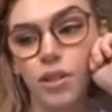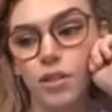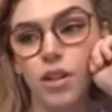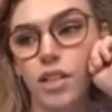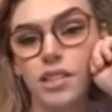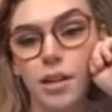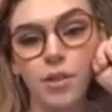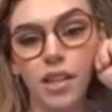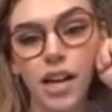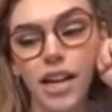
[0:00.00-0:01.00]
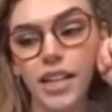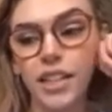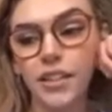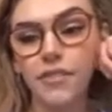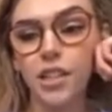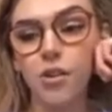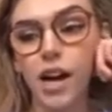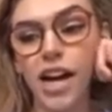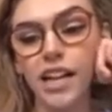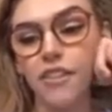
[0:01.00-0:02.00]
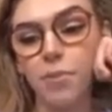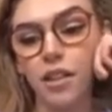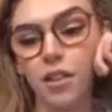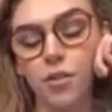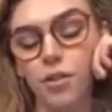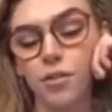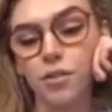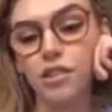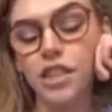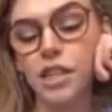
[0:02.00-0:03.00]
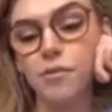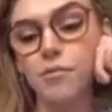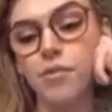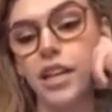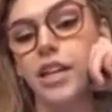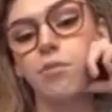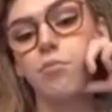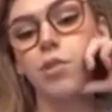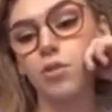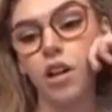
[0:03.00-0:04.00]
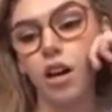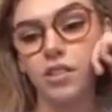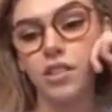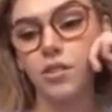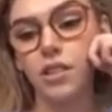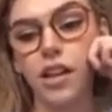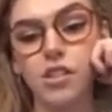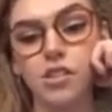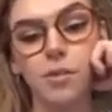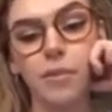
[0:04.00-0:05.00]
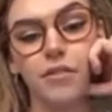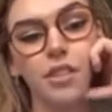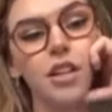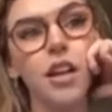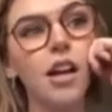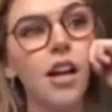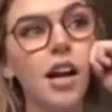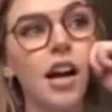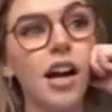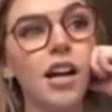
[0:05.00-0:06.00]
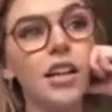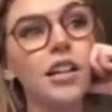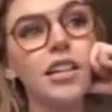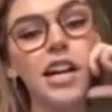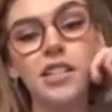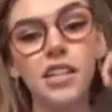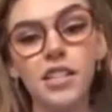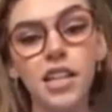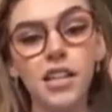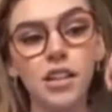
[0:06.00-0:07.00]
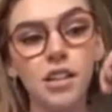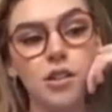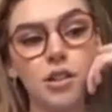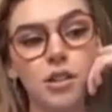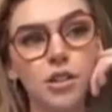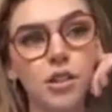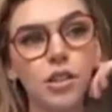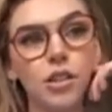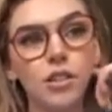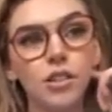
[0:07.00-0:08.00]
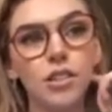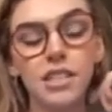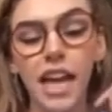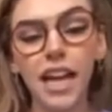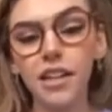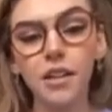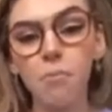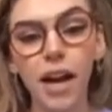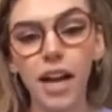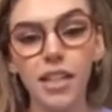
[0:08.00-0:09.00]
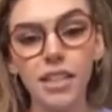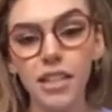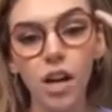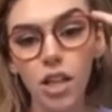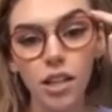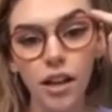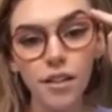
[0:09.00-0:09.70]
on a date with a guy, even though I have been through the like most toxic relationship ever. That doesn't stain my idea on love.